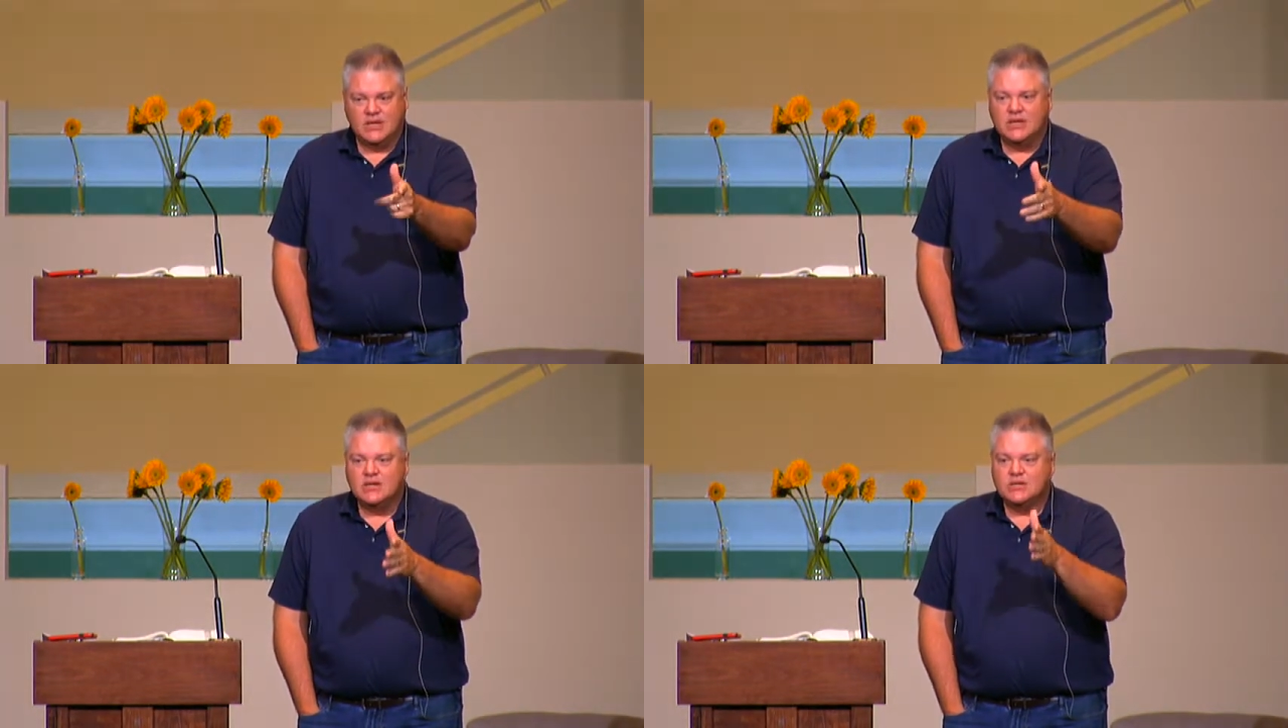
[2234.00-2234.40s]

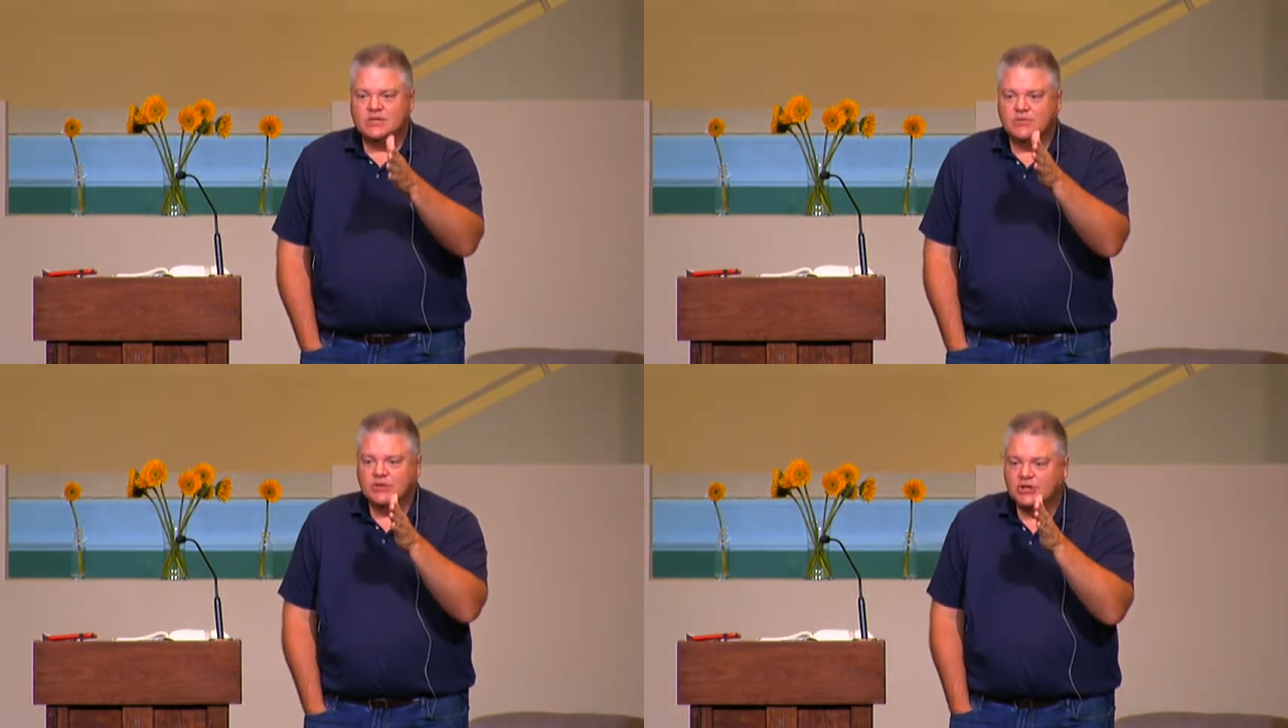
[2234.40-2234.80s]
She
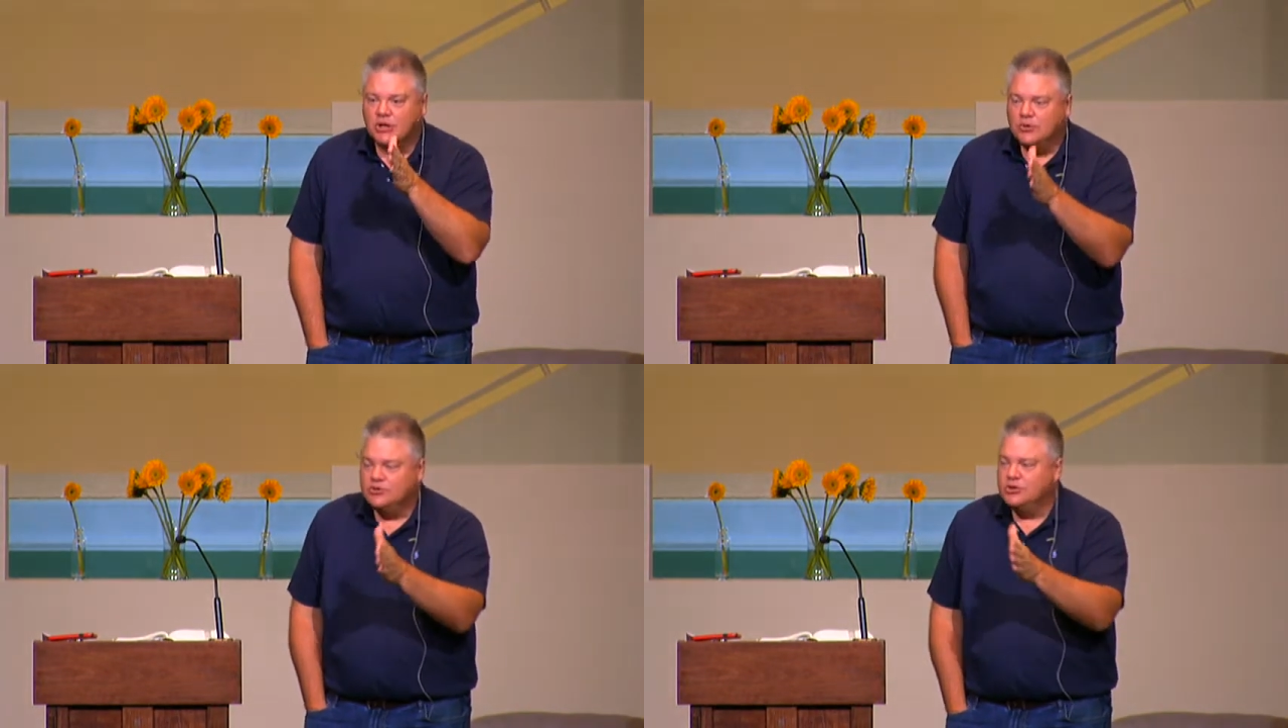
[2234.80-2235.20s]
would go
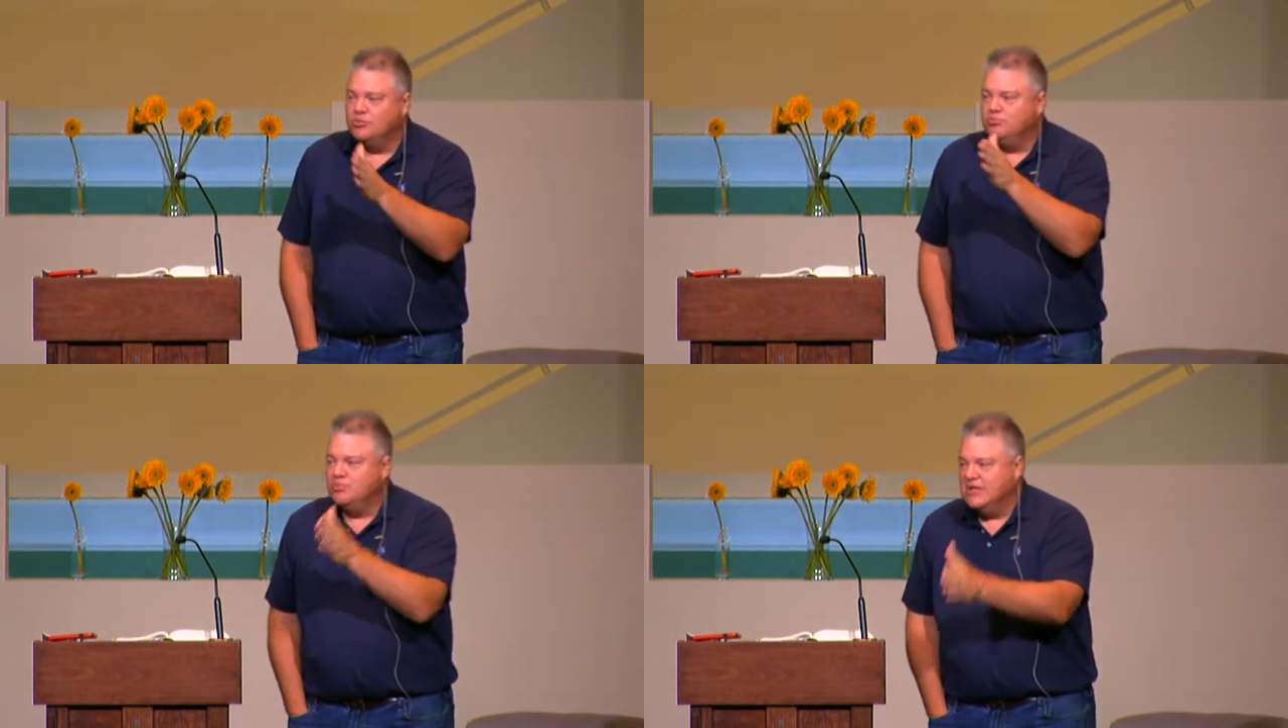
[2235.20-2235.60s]
to
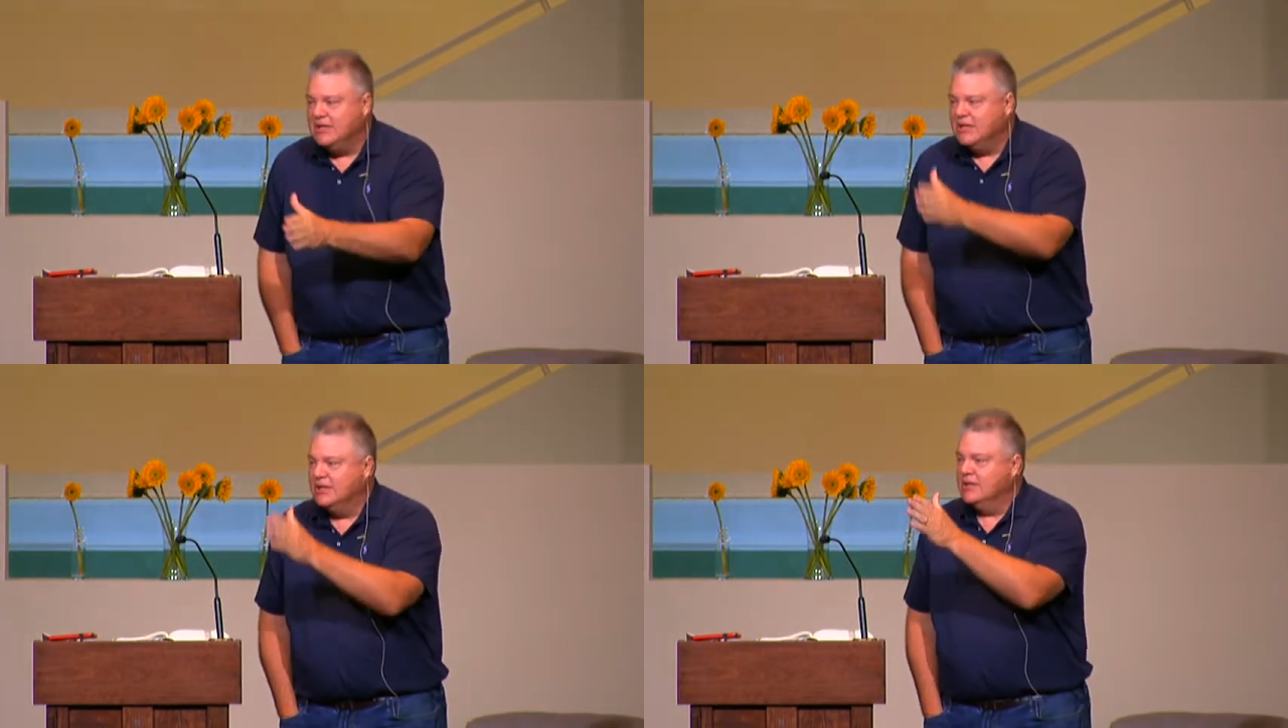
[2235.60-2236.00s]
be
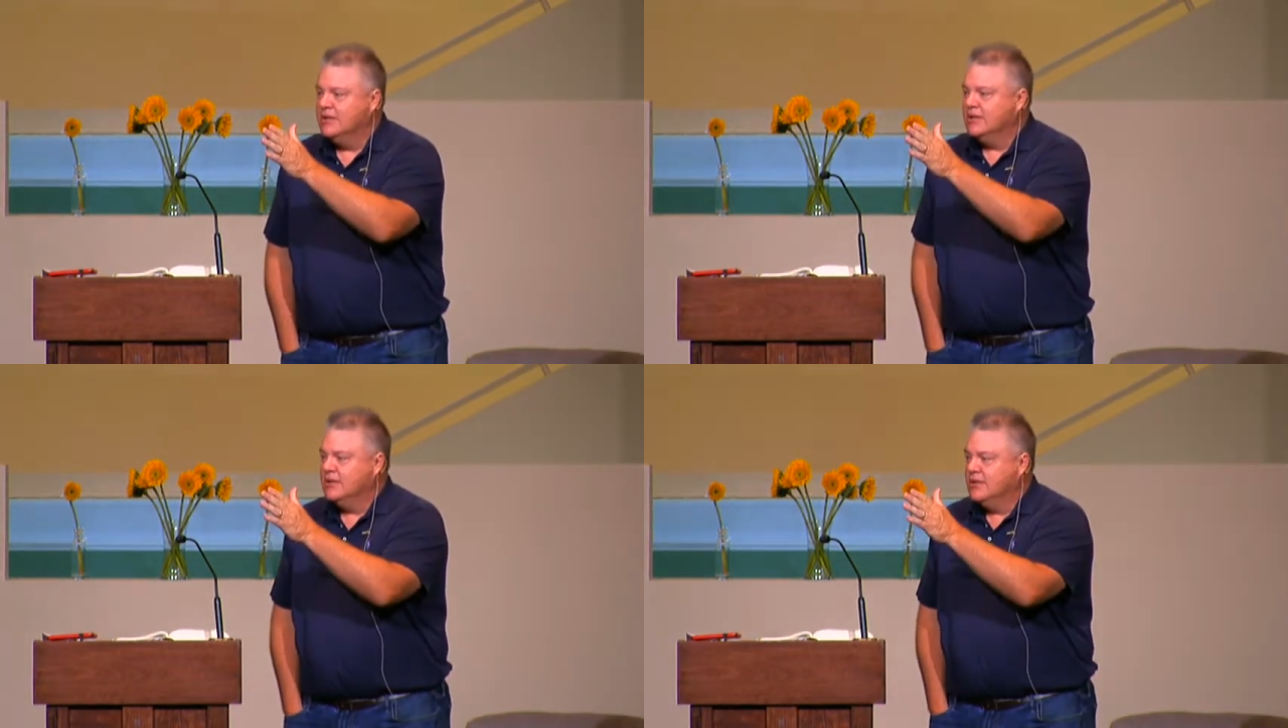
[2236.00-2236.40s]

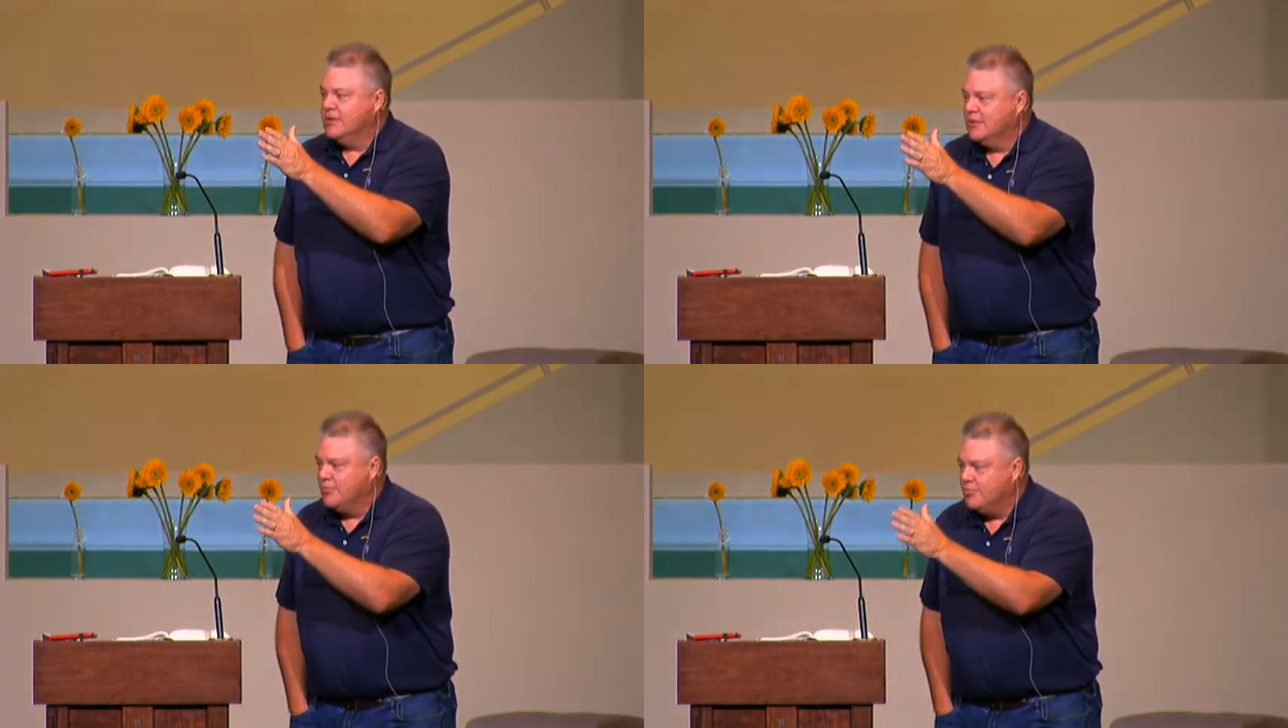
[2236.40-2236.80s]

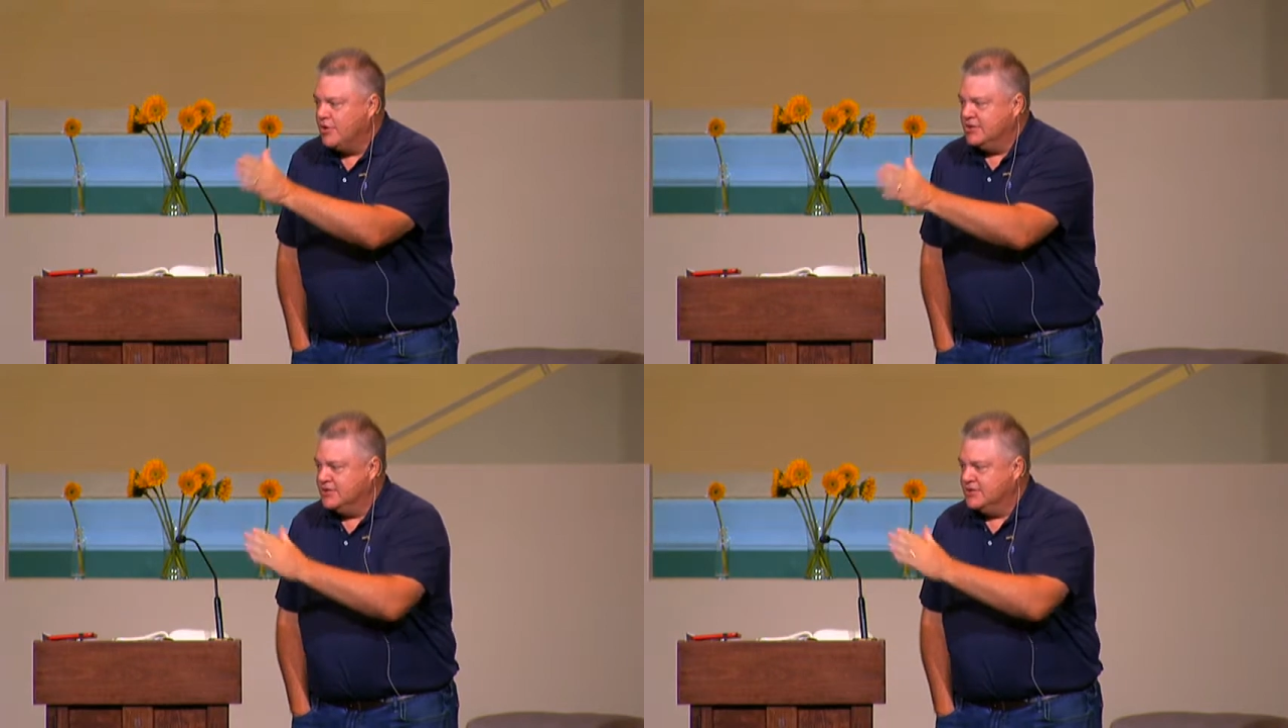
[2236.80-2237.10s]
present.